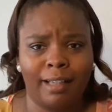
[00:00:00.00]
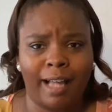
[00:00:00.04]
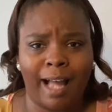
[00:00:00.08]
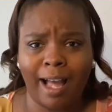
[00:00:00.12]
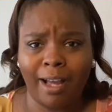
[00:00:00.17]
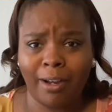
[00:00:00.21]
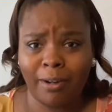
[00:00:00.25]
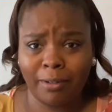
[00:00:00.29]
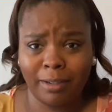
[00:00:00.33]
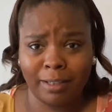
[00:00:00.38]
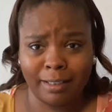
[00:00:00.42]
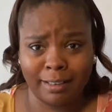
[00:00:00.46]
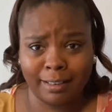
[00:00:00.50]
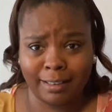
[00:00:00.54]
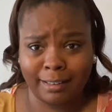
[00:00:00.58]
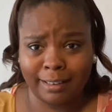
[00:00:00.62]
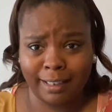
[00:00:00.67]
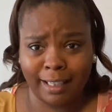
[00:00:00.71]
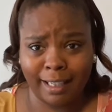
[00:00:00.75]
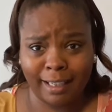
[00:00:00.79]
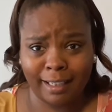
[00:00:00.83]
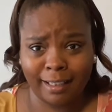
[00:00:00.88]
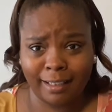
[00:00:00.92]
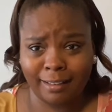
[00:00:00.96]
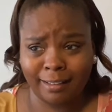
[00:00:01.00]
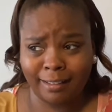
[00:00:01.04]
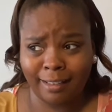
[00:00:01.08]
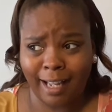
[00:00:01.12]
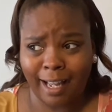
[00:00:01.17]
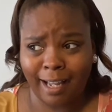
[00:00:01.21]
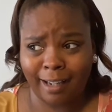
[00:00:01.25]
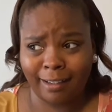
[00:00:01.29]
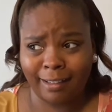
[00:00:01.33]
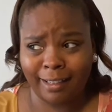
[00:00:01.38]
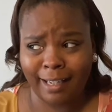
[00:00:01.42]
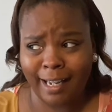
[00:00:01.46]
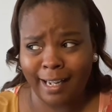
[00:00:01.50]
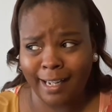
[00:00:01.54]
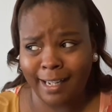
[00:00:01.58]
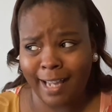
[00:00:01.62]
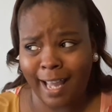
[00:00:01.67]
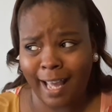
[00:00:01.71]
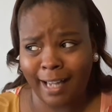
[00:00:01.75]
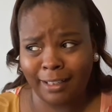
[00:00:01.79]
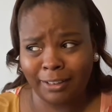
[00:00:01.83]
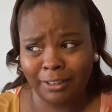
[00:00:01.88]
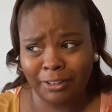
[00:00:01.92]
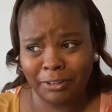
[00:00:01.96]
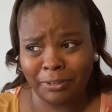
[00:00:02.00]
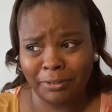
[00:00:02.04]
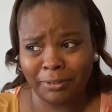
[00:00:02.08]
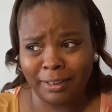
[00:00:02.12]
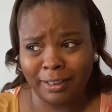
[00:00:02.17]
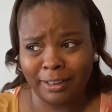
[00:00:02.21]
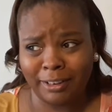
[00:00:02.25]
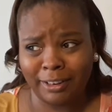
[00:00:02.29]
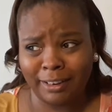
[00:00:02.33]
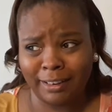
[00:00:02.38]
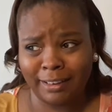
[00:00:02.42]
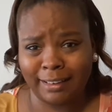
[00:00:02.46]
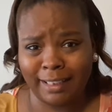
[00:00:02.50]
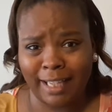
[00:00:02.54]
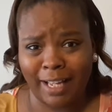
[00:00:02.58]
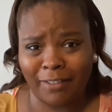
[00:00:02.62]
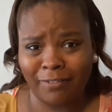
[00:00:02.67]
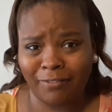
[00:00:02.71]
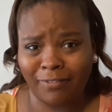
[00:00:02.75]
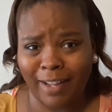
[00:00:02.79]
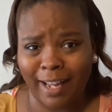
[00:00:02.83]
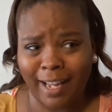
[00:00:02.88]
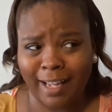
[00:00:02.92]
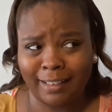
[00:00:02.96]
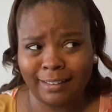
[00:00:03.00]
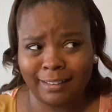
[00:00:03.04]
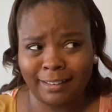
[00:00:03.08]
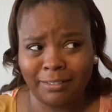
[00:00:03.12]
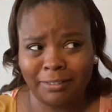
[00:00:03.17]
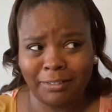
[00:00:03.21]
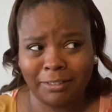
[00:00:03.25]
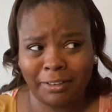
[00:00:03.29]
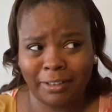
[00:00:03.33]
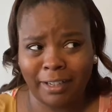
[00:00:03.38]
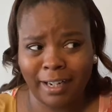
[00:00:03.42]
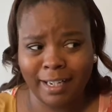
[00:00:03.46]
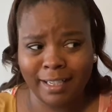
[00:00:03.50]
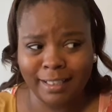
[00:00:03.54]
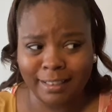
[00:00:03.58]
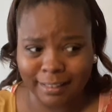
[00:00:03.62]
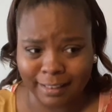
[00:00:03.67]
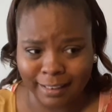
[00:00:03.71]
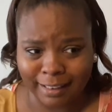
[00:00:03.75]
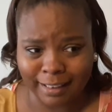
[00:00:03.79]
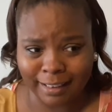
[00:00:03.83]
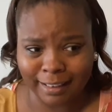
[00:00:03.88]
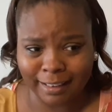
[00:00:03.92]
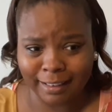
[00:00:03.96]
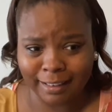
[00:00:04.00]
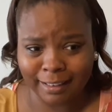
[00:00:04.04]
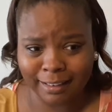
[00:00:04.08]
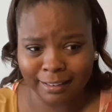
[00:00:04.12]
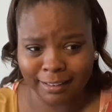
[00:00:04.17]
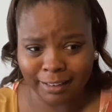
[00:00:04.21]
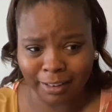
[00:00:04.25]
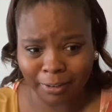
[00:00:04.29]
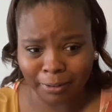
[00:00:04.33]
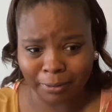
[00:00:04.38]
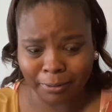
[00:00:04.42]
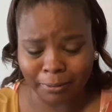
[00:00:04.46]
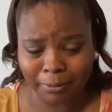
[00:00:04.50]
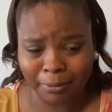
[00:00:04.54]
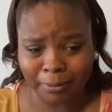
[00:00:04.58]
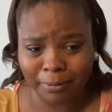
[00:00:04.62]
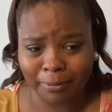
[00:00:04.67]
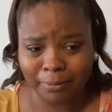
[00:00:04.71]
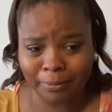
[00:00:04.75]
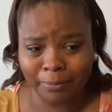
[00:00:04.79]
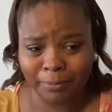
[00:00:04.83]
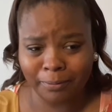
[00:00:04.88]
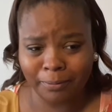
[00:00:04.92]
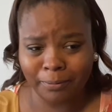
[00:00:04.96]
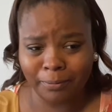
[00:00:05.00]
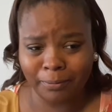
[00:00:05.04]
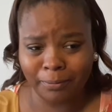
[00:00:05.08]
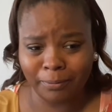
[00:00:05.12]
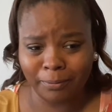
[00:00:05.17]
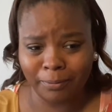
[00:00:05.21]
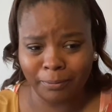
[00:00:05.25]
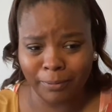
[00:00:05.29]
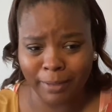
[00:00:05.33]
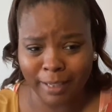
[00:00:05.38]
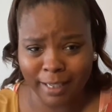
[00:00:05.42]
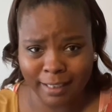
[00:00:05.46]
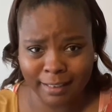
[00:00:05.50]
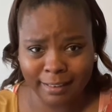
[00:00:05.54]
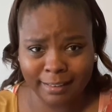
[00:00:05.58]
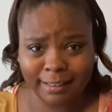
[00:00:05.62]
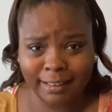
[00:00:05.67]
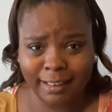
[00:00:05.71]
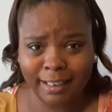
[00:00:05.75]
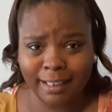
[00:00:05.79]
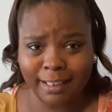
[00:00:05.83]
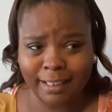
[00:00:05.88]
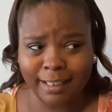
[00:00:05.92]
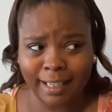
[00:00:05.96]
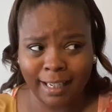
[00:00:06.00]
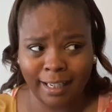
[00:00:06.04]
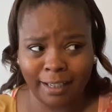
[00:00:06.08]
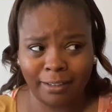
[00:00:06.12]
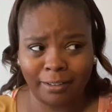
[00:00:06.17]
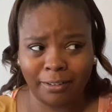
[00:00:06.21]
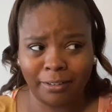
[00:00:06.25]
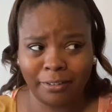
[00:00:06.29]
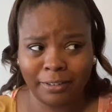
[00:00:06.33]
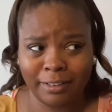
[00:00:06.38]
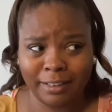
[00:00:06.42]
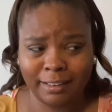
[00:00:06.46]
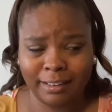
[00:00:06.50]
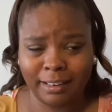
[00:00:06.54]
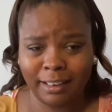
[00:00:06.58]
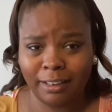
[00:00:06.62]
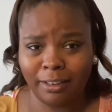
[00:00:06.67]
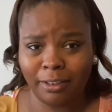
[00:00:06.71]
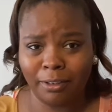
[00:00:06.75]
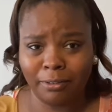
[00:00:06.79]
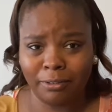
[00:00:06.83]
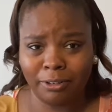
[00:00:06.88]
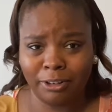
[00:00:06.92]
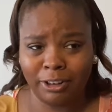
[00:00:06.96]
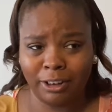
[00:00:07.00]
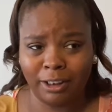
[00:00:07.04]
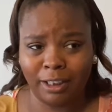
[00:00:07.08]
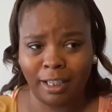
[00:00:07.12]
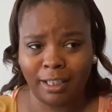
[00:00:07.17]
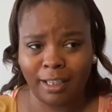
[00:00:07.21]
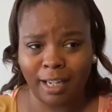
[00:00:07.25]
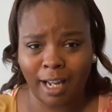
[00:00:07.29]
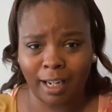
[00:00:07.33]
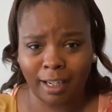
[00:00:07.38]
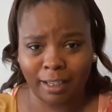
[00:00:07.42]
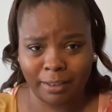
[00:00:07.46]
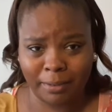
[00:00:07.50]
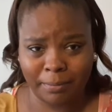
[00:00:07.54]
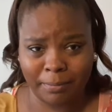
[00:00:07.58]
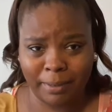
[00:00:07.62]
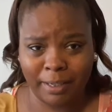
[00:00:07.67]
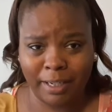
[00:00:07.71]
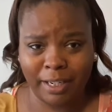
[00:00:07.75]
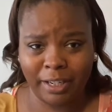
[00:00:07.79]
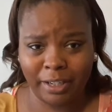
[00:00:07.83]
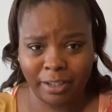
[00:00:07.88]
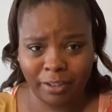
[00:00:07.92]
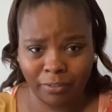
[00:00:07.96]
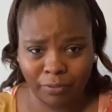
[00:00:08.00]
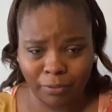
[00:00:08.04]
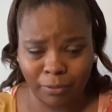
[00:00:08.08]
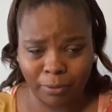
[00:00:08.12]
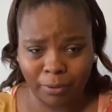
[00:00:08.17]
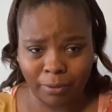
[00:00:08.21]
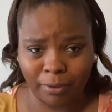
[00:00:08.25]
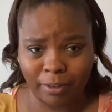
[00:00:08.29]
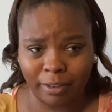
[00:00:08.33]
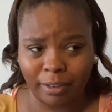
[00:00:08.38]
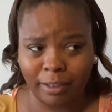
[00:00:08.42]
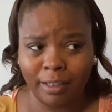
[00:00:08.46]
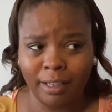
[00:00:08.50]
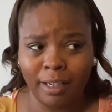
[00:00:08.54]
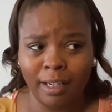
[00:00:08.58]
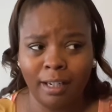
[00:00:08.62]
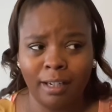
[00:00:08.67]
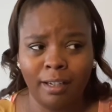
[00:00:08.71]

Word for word: I don't understand how they got into it just that fast. It was crazy. So we can see now Kristen and OG are not going to be here for